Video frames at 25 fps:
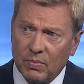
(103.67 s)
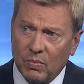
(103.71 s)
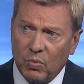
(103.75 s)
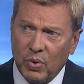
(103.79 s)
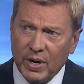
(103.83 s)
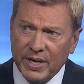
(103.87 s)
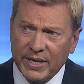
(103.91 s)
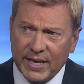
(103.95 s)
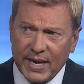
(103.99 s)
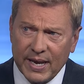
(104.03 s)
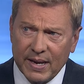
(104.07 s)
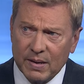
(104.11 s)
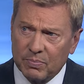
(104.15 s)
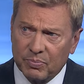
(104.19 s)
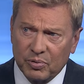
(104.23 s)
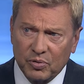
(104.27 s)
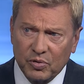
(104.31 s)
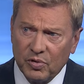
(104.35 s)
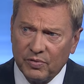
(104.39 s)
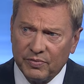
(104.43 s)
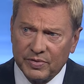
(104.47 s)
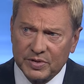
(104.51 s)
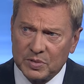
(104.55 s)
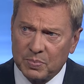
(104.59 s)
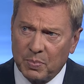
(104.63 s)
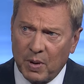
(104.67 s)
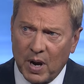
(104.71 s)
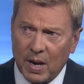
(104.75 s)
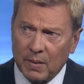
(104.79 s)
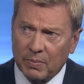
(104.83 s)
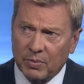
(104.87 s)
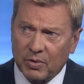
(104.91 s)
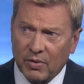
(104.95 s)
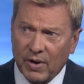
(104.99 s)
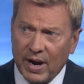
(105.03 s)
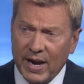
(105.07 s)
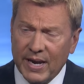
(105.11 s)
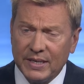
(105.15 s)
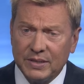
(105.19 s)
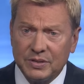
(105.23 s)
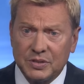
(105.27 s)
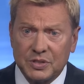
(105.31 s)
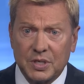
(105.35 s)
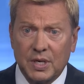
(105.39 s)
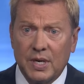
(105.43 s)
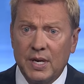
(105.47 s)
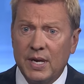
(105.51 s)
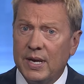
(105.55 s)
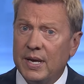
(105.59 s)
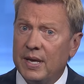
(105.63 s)
we can't prove it's Bob
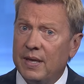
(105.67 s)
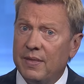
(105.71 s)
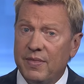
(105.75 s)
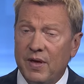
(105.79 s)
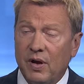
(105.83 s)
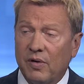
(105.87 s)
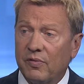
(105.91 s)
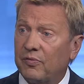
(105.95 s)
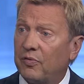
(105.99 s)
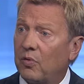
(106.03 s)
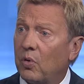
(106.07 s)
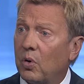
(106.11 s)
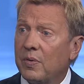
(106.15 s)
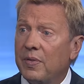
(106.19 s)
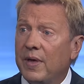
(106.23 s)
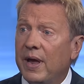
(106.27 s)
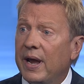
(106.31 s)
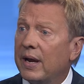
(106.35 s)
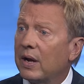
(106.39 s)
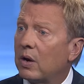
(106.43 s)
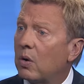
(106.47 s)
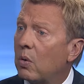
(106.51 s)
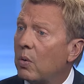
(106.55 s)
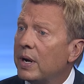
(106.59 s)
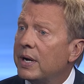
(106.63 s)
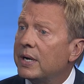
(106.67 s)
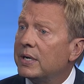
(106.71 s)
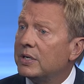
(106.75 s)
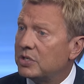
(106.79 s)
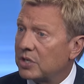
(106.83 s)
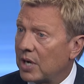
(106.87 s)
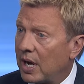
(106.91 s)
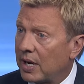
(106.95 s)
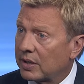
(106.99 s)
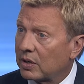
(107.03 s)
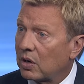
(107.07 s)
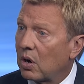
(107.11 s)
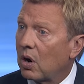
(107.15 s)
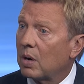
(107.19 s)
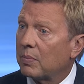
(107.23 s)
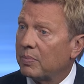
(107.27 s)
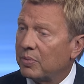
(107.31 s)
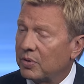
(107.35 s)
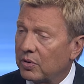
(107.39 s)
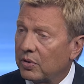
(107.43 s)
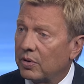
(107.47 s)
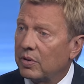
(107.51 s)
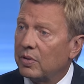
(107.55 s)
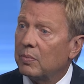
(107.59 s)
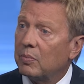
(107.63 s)
Crane's. Therefore, they acquitted John
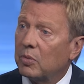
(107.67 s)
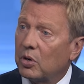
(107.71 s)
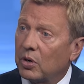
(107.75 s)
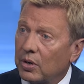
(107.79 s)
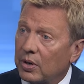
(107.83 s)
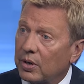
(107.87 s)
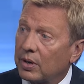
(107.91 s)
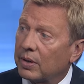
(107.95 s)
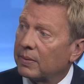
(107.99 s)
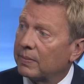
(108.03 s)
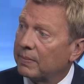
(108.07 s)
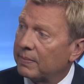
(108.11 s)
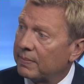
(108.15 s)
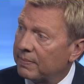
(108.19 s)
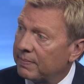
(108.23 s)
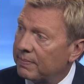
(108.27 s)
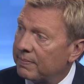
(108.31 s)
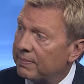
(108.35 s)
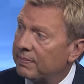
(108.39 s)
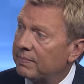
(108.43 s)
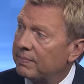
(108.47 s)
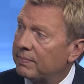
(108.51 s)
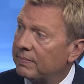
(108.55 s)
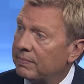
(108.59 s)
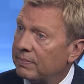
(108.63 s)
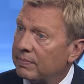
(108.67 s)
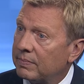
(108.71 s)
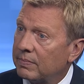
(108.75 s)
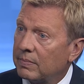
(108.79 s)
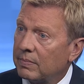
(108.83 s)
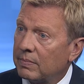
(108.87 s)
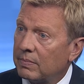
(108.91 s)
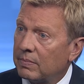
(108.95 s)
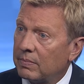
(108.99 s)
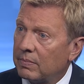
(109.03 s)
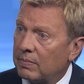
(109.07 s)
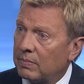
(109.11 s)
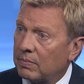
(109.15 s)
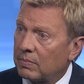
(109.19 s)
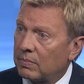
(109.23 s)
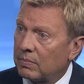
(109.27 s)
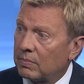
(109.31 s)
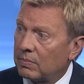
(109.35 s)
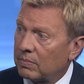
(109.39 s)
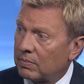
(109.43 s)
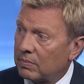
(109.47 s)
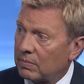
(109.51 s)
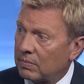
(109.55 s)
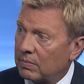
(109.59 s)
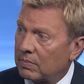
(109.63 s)
Carpenter of the murder. So let's take a look right
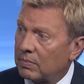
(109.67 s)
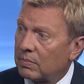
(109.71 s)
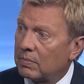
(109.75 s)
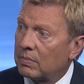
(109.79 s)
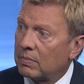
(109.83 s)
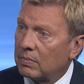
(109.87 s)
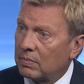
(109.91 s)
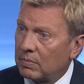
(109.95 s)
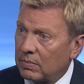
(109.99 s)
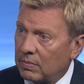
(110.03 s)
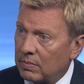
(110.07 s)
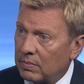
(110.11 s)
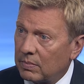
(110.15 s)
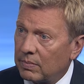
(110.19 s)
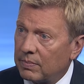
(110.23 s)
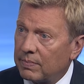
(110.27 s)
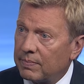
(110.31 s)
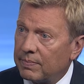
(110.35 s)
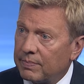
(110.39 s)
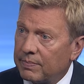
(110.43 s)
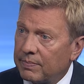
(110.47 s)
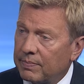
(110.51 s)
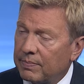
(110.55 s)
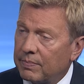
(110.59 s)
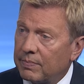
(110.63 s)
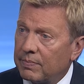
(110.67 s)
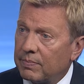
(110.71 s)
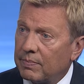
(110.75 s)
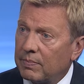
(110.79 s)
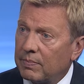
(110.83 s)
now at uh, some of your piece